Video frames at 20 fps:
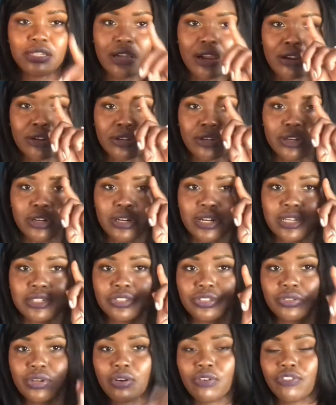darker as
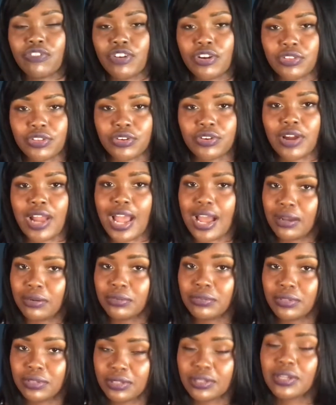you go further
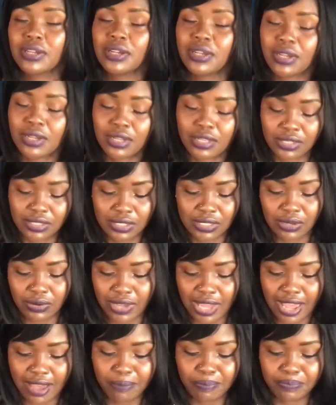out. So
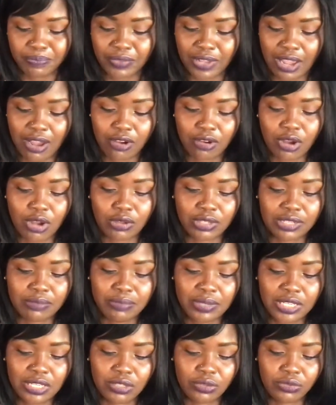yeah, I'll only be
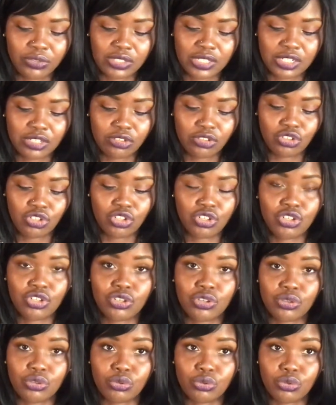using
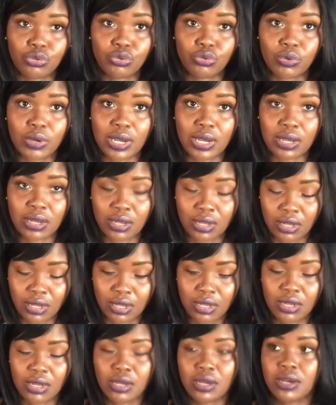2
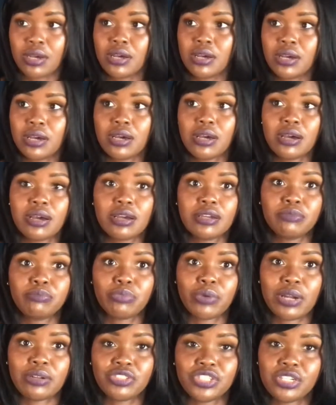
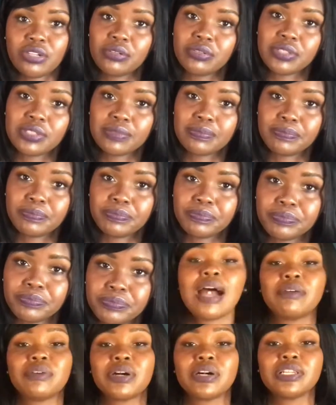brow gels.
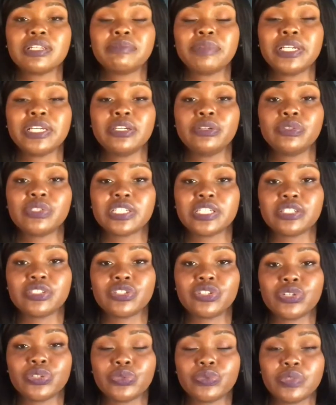I will only be using
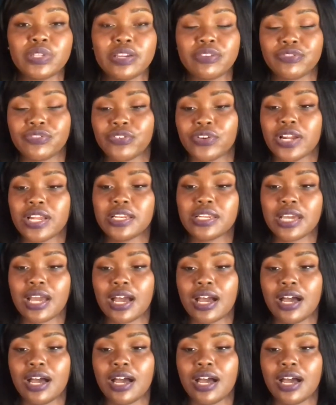2 different